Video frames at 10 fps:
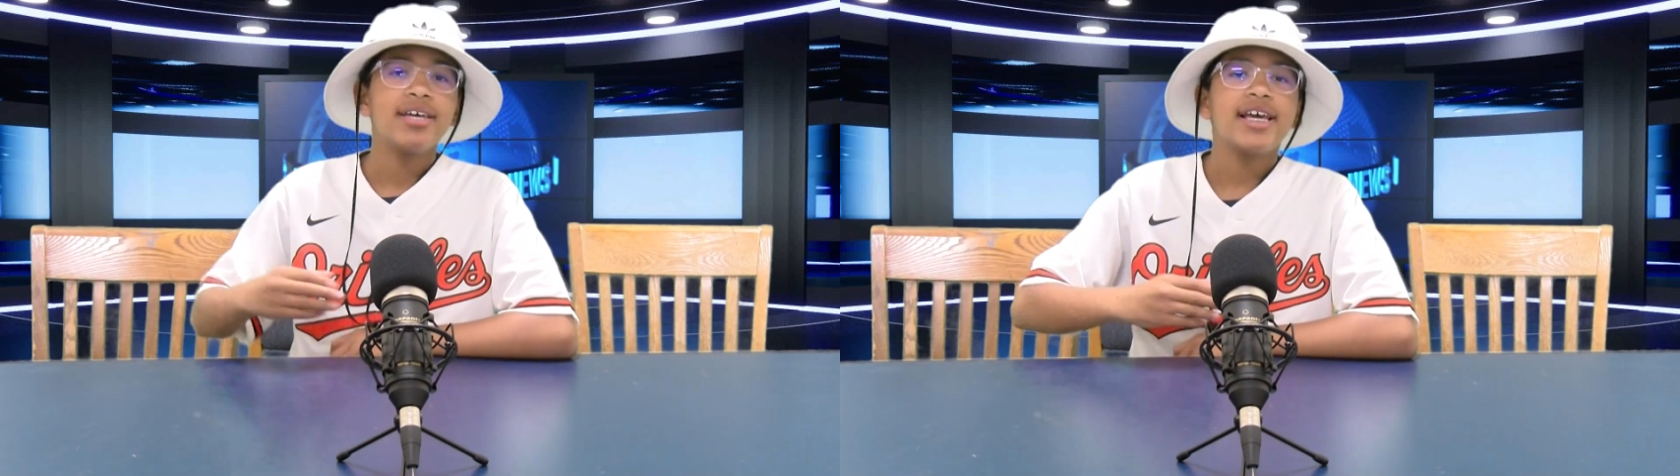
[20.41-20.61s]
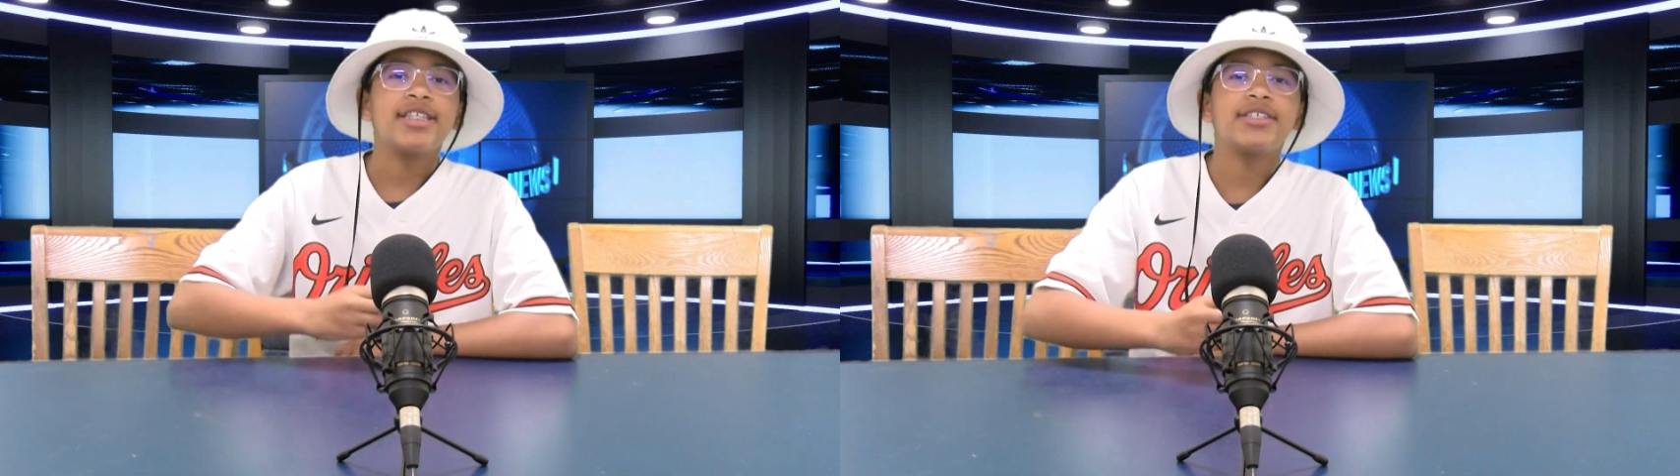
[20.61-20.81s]

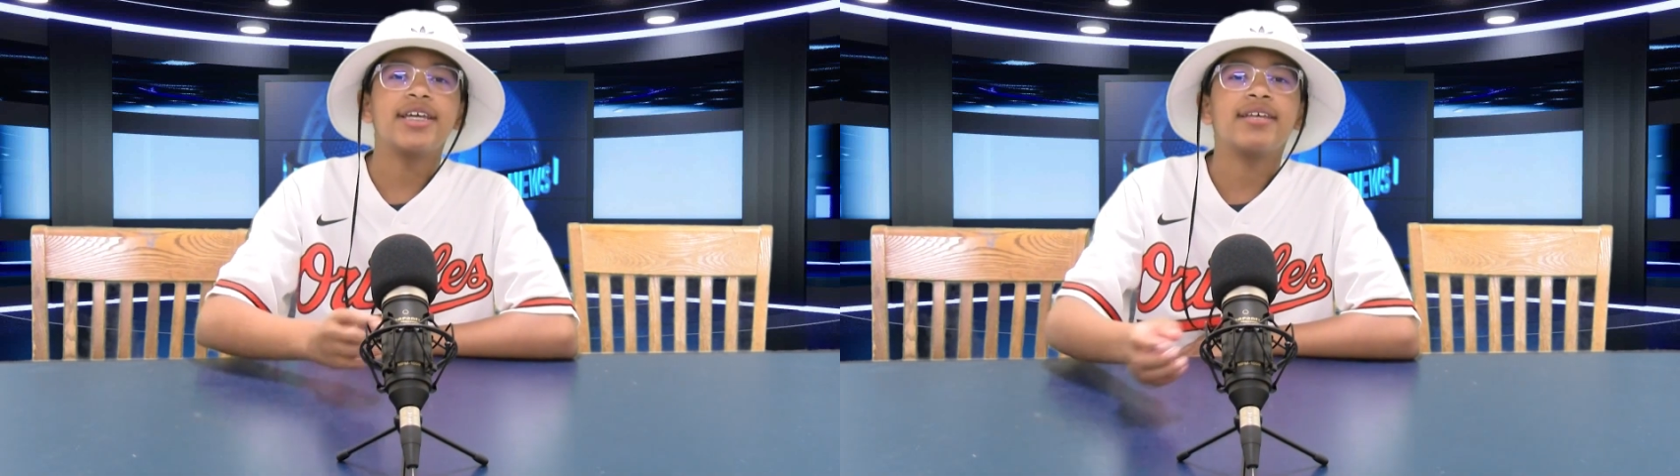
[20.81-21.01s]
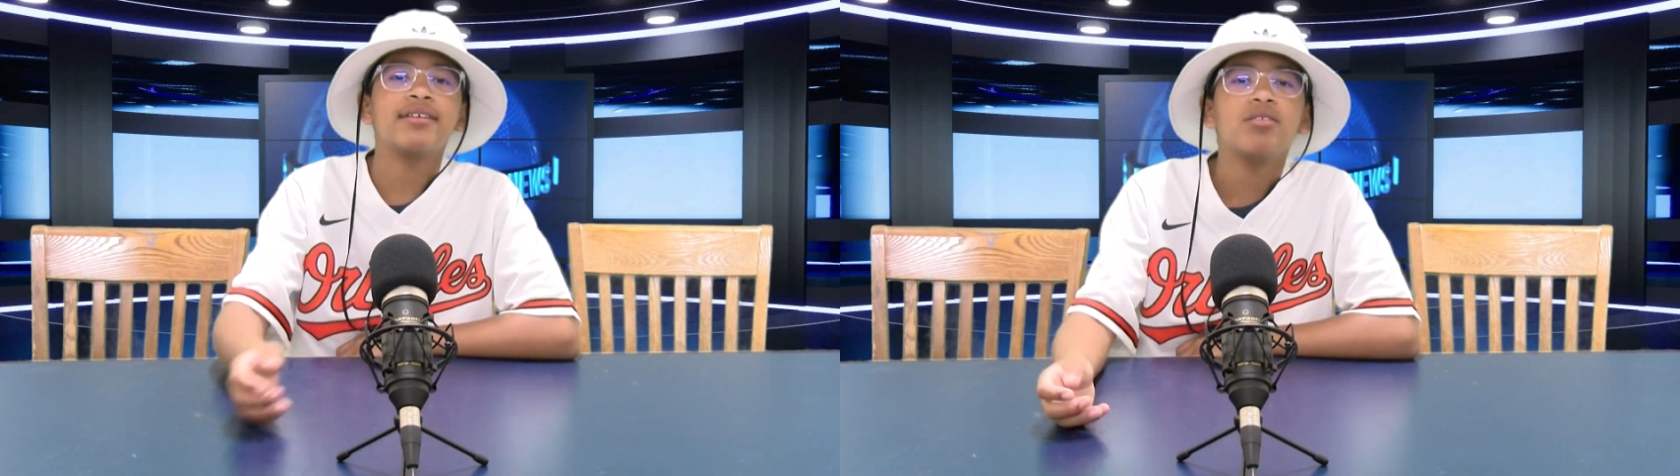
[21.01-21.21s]
It's
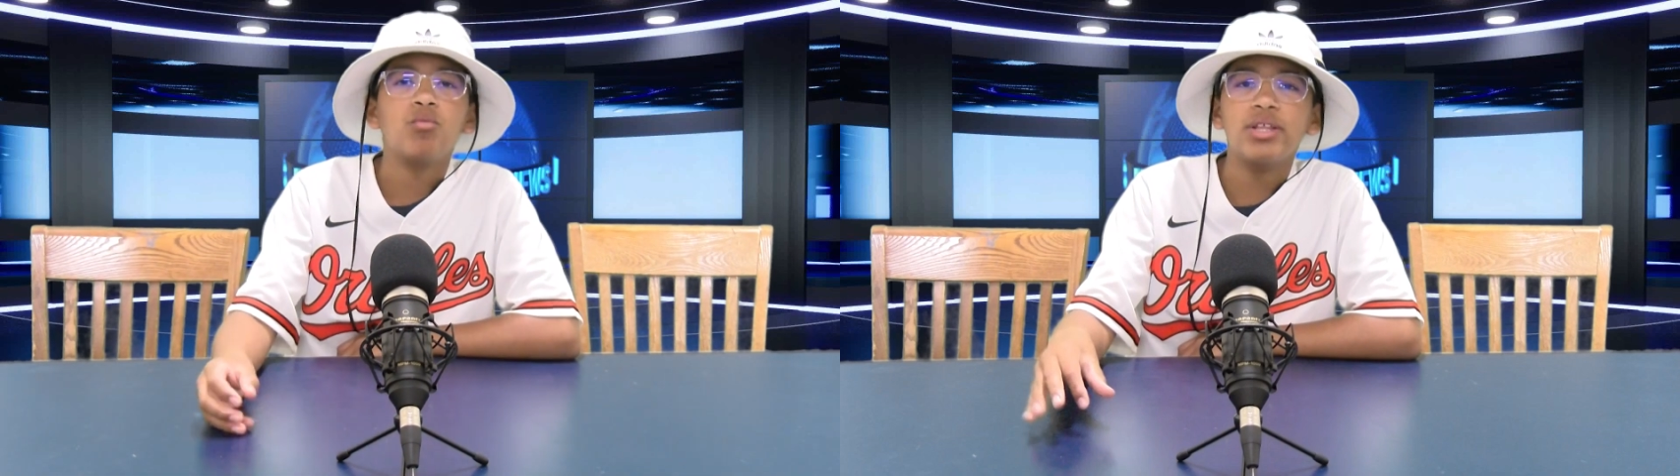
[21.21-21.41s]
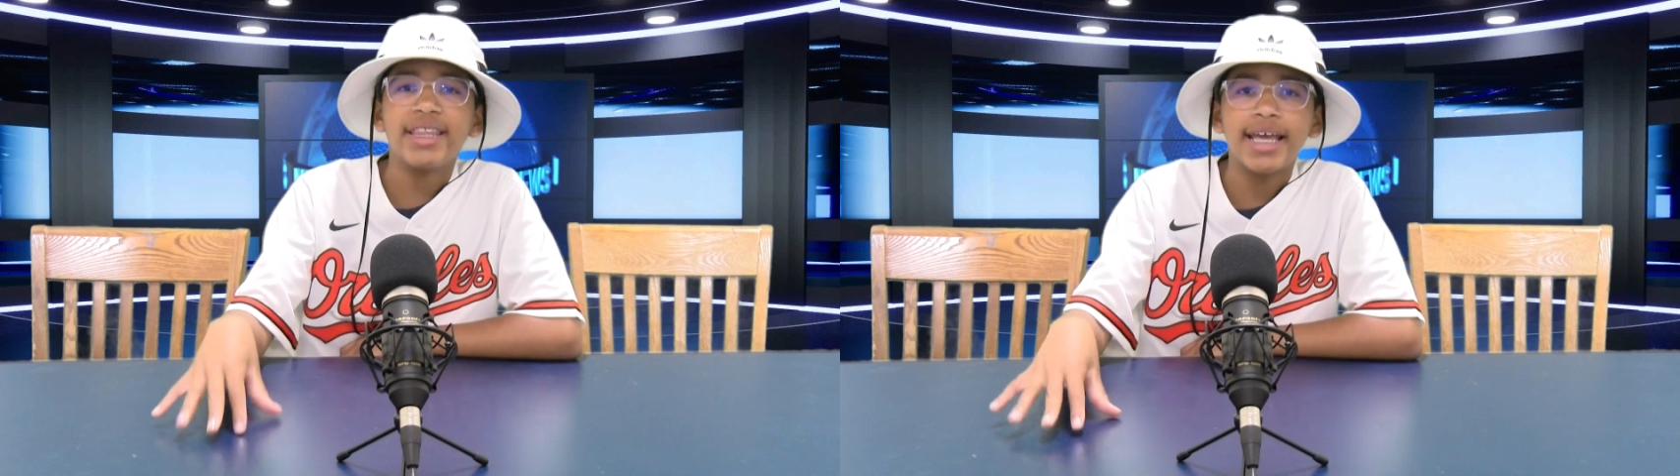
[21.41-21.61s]
like
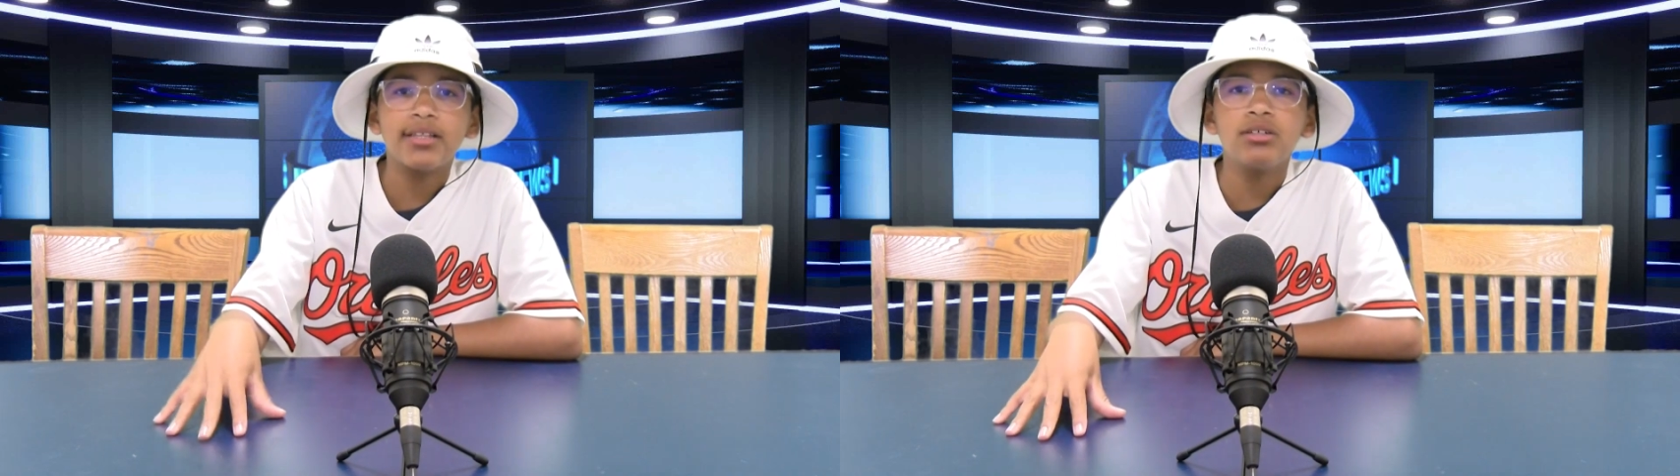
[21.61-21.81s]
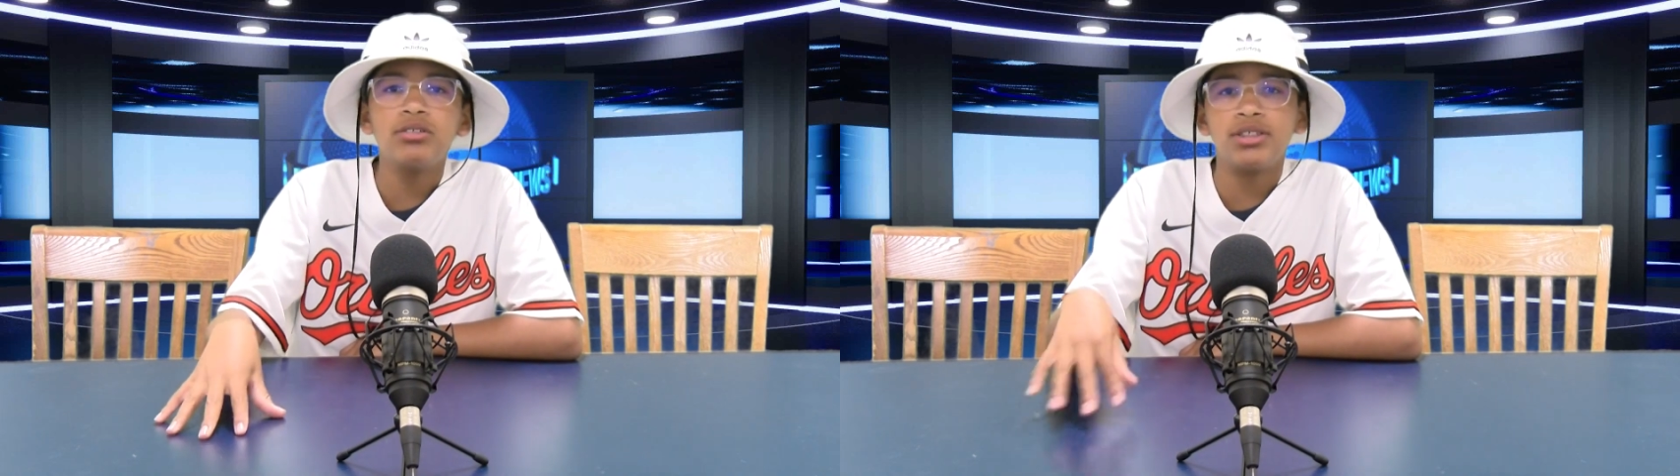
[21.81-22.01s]
when they
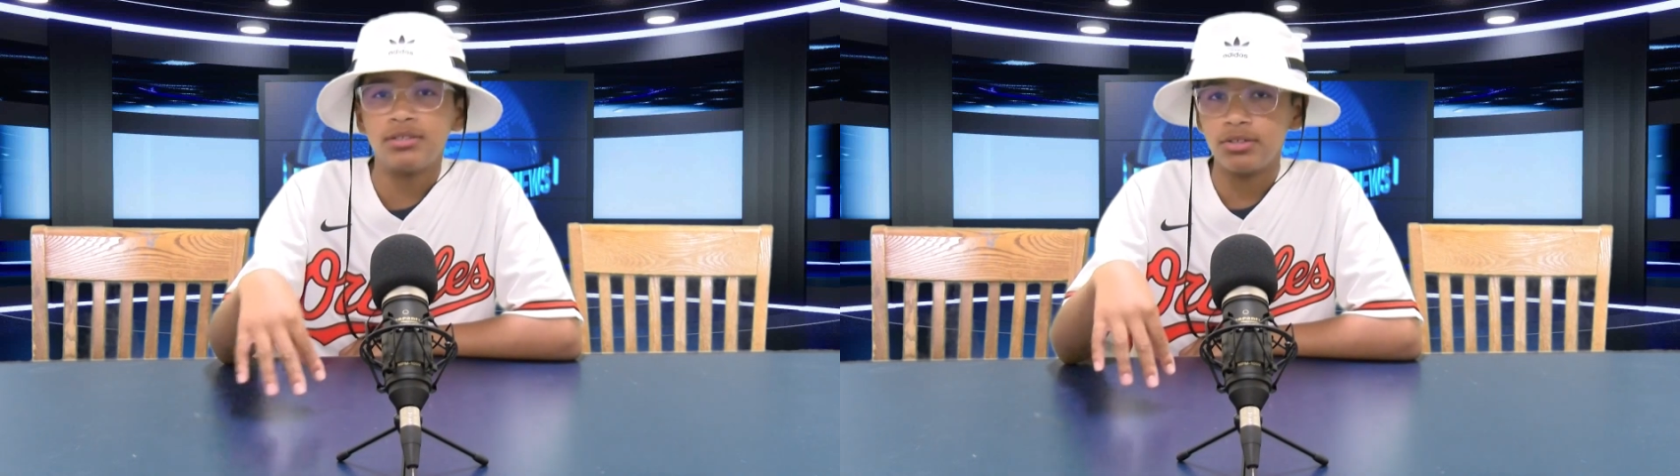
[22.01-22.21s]
lose,